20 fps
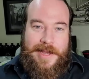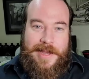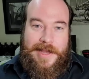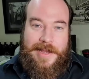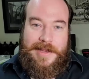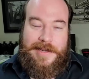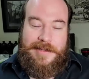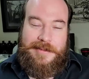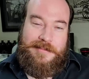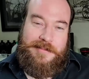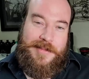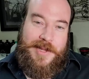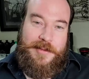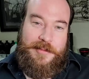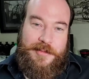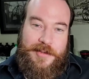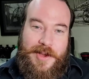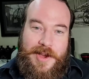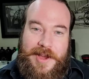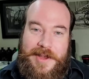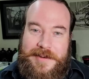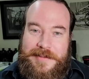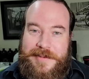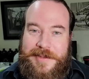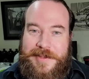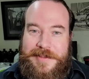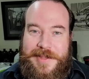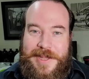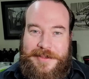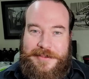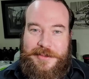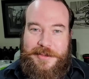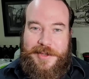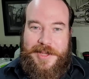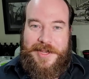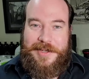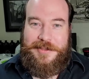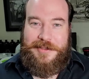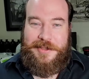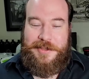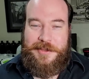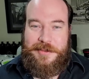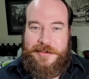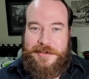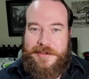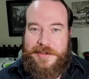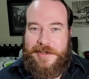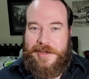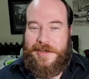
And if not, that's okay too.